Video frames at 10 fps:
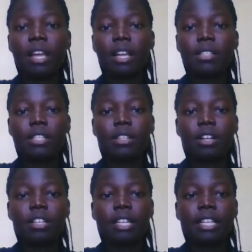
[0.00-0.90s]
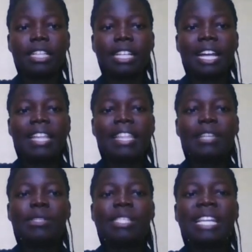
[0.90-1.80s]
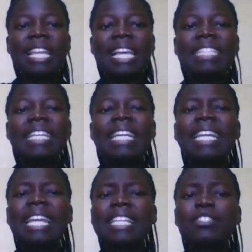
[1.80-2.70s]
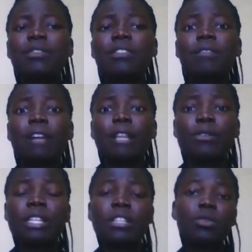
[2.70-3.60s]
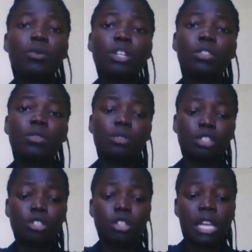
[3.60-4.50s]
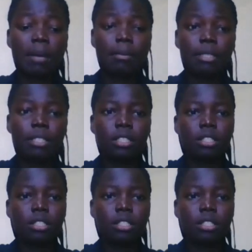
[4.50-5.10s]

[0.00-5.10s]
So, okay, and then you select the range of the values that you want to total up.